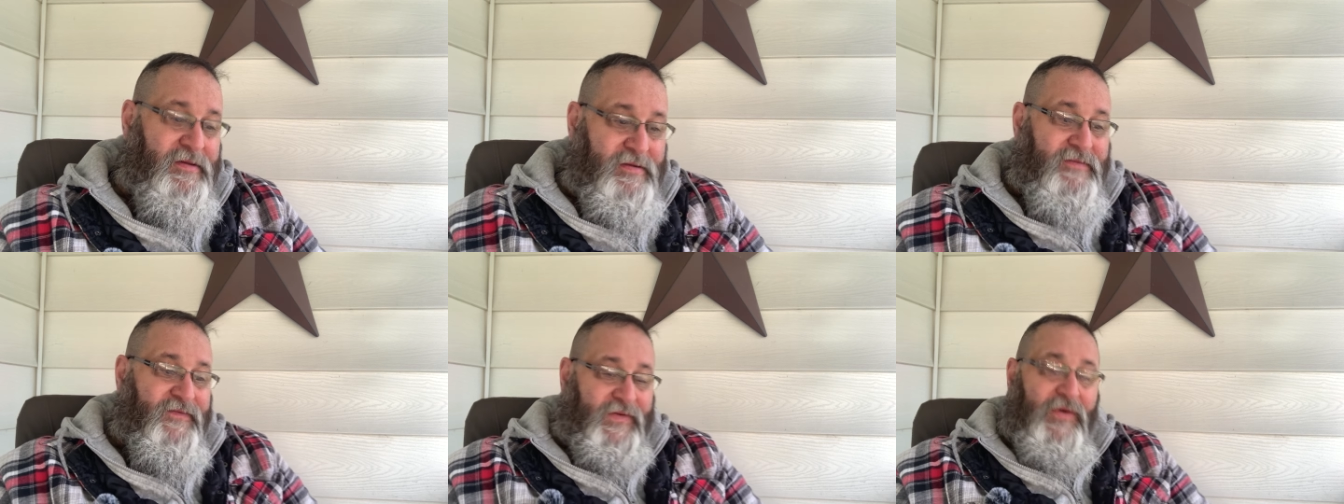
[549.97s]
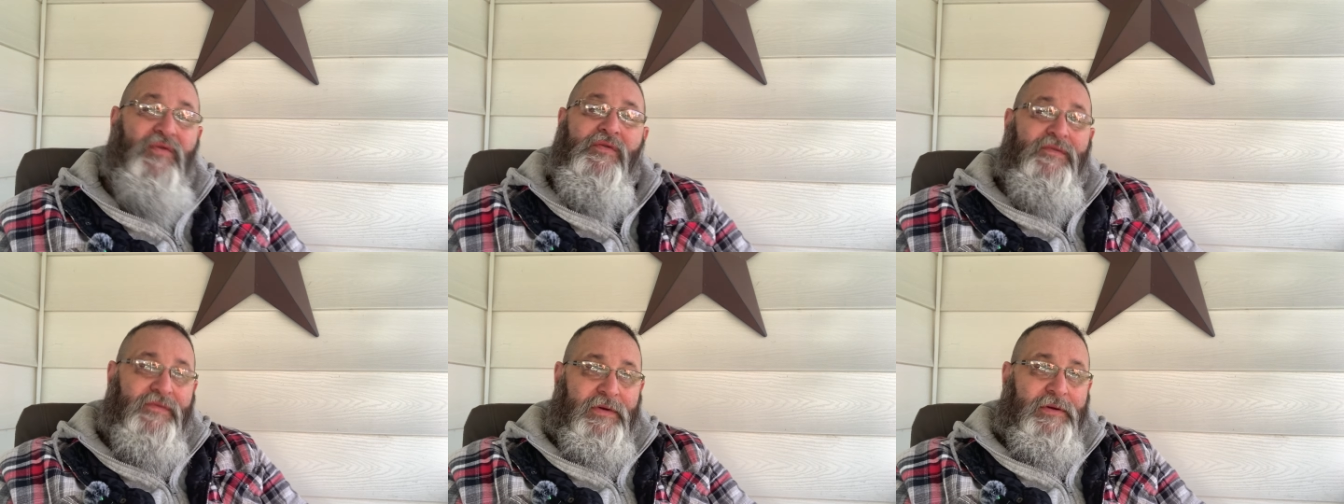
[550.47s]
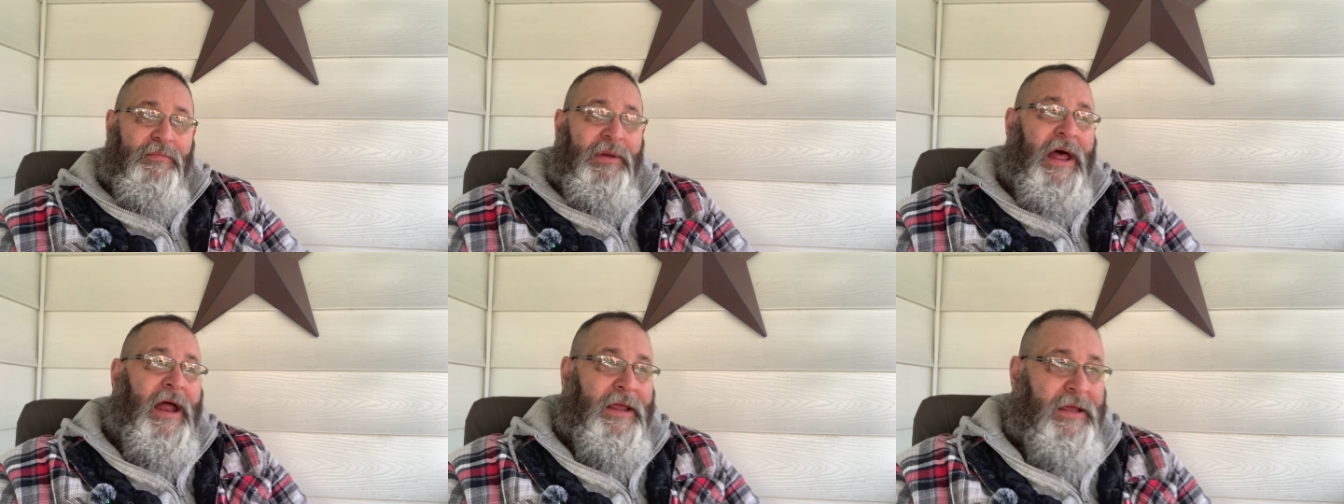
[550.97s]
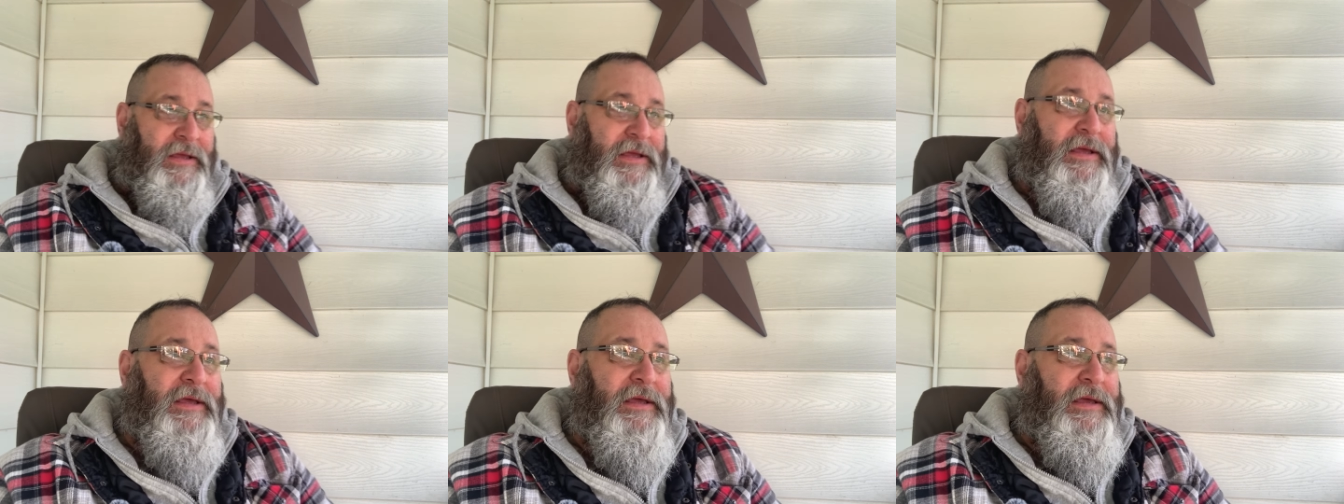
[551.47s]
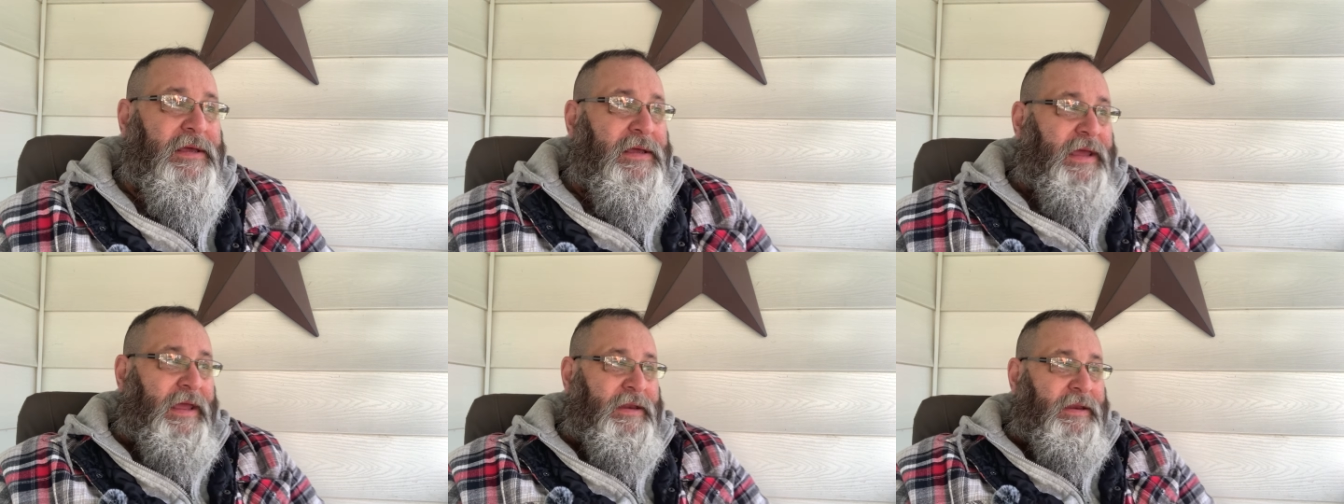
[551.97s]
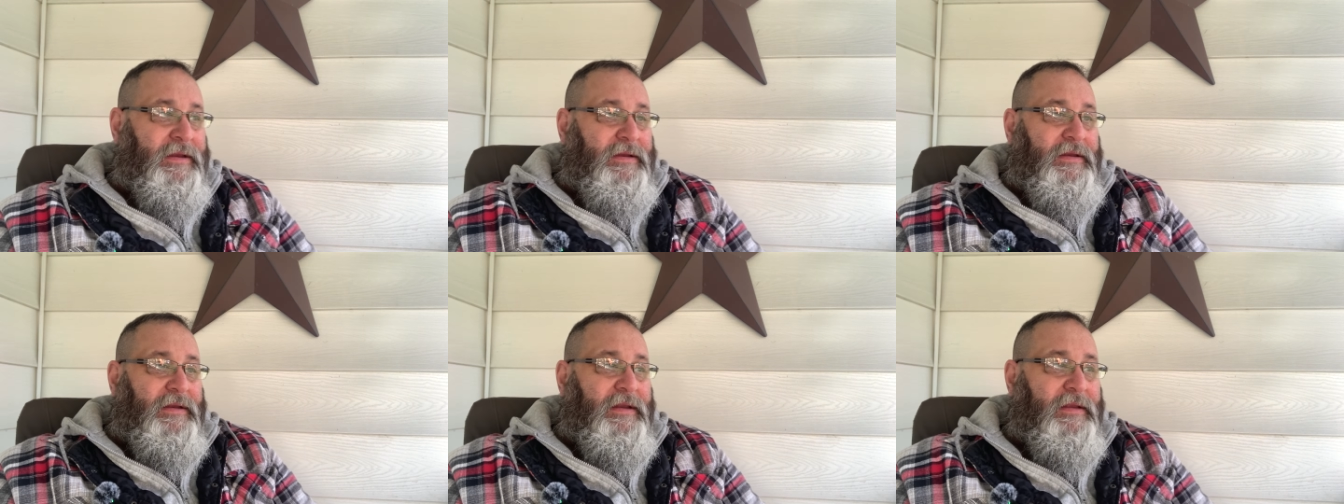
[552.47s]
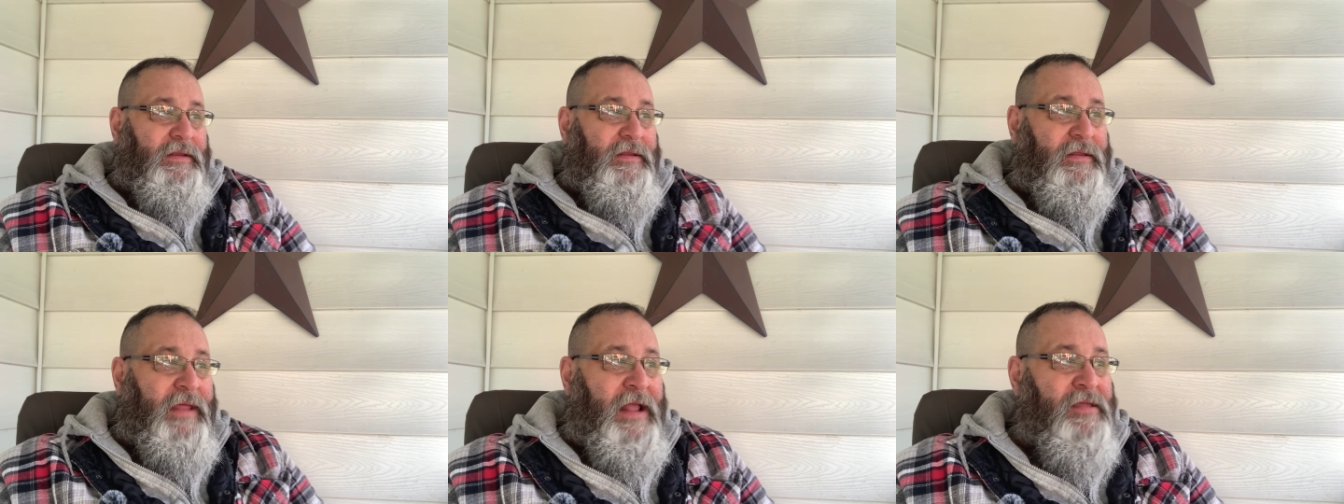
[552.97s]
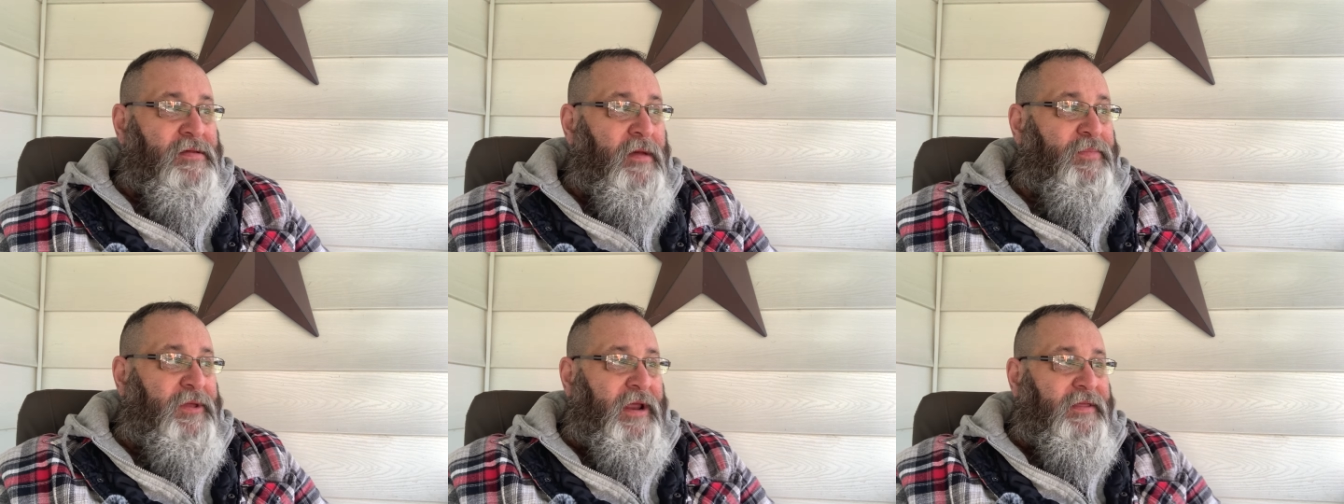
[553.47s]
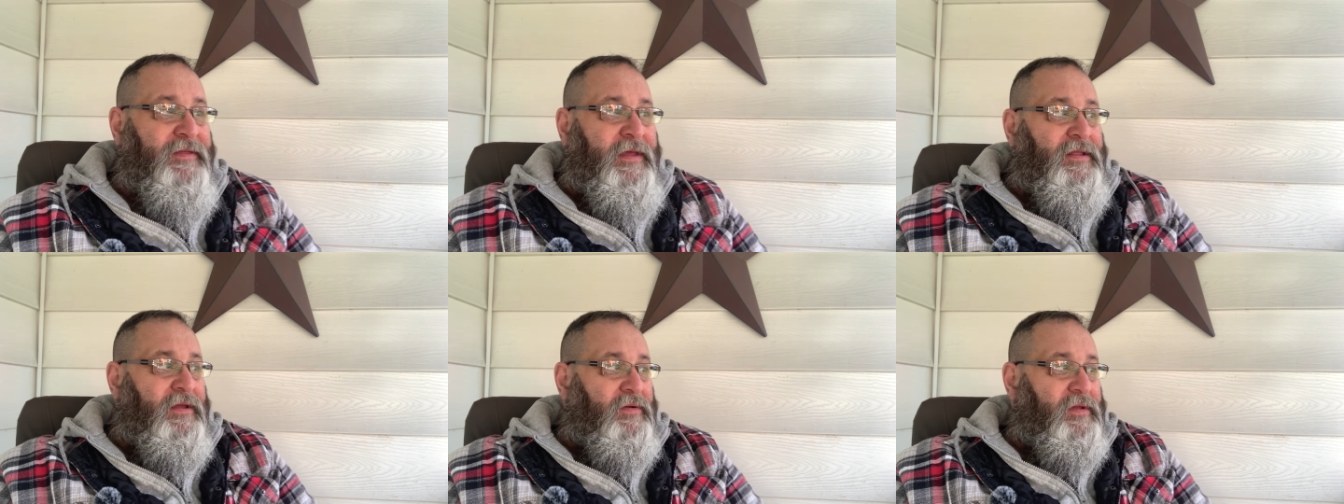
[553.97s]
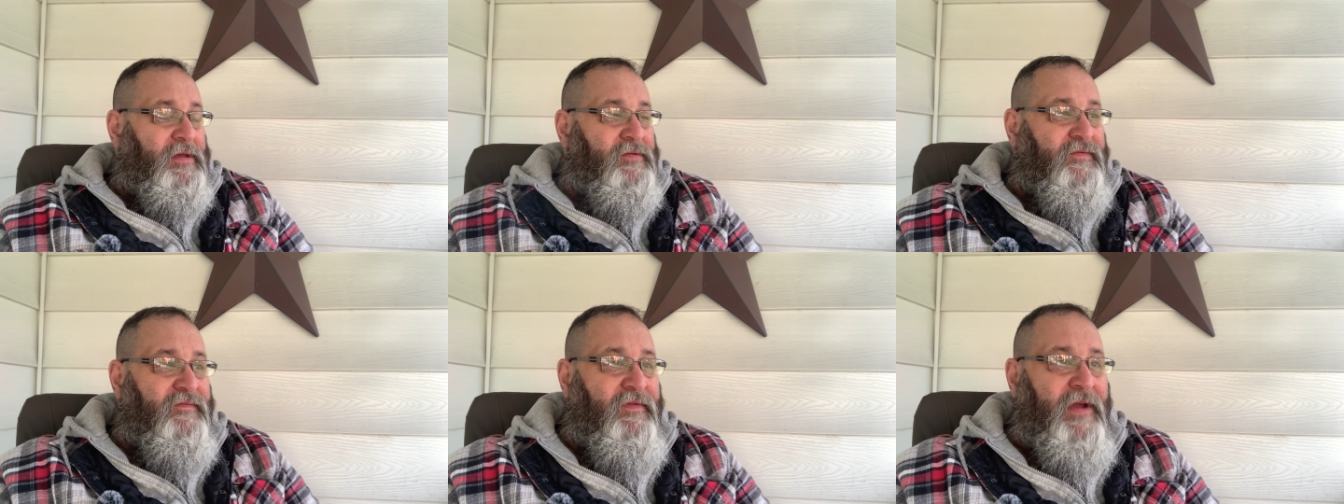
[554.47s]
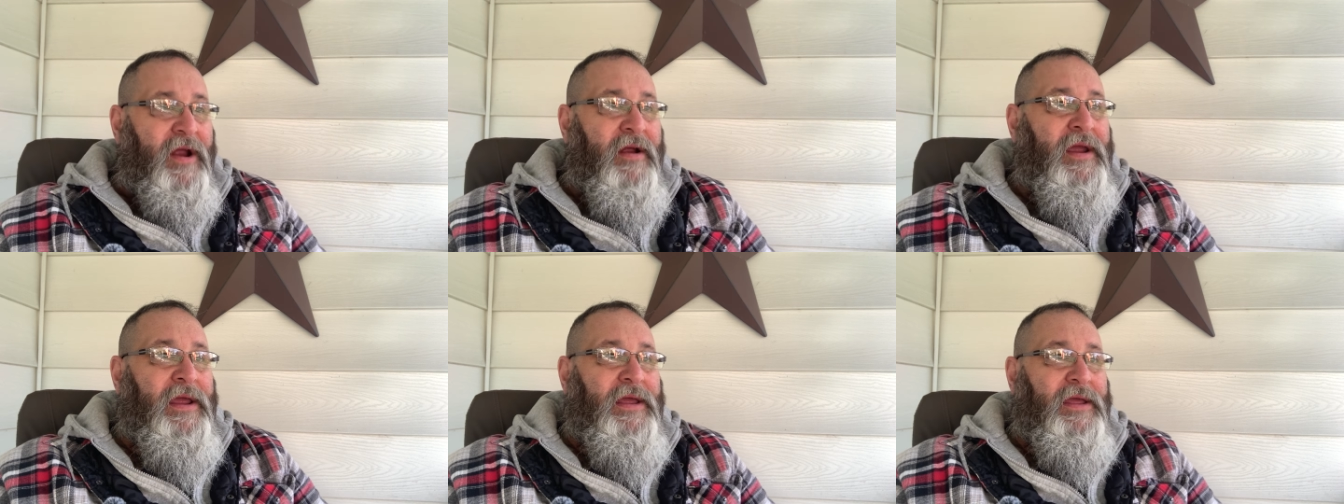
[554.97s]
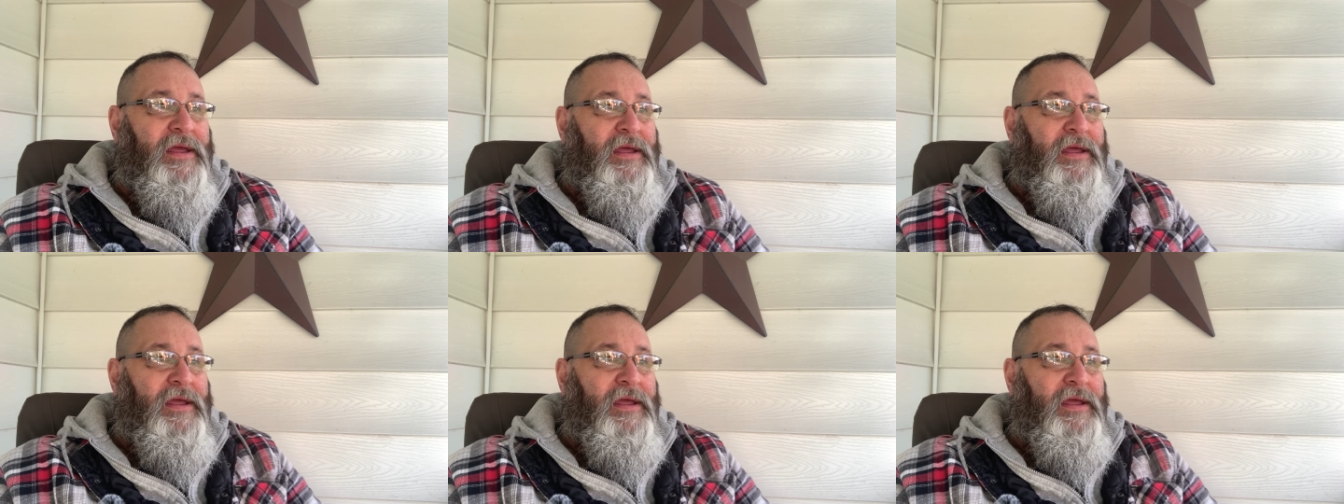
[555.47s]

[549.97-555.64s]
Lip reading: It's fuel for your body, and that's something I think that is very